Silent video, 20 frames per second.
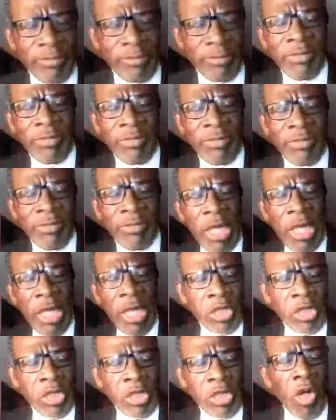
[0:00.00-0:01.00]
So,
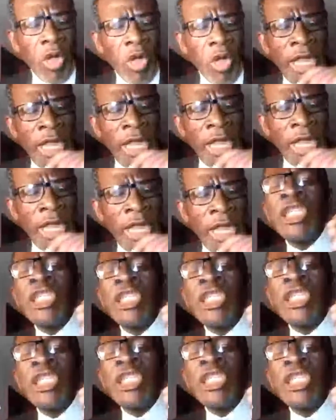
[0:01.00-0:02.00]
like in
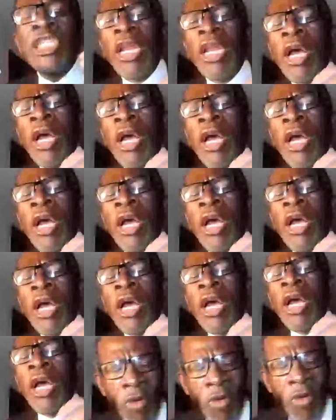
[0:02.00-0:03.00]
Chingola, we know what
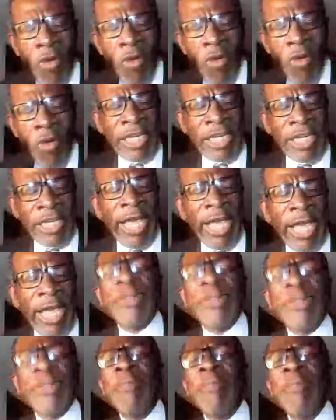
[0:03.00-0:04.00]
the Debs man
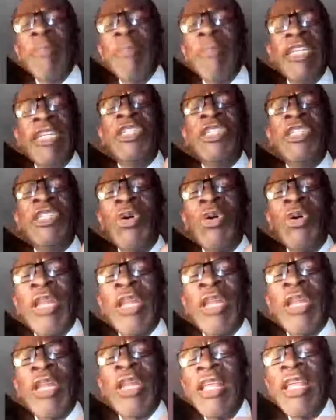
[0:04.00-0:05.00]
in Chingola,
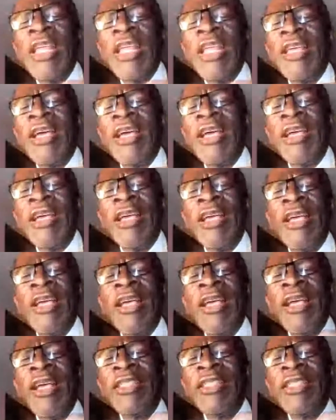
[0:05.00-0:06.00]

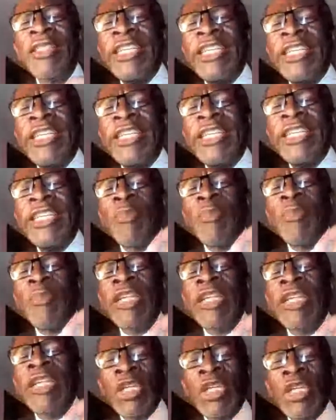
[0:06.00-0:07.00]

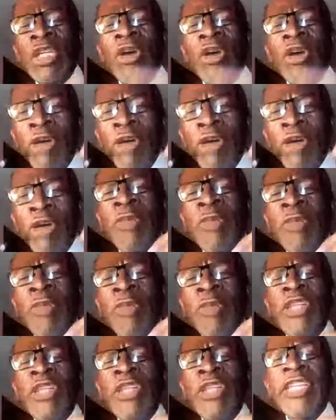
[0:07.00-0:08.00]
I will not mention
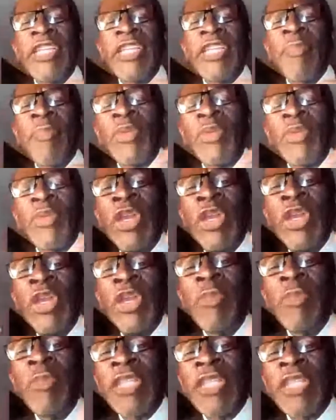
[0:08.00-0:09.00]
his name, but we know,
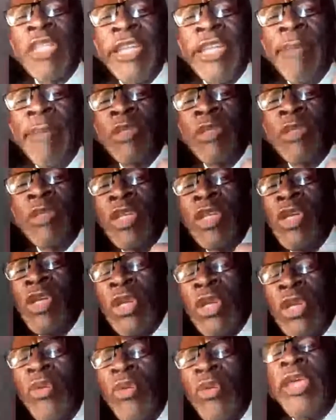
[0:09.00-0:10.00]
Mr. Debs, what you're
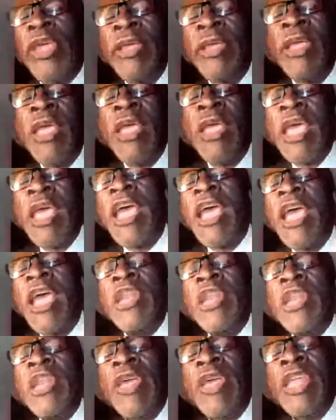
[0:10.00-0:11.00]
doing, and
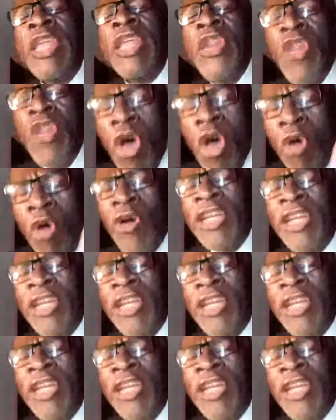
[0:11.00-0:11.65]
we know what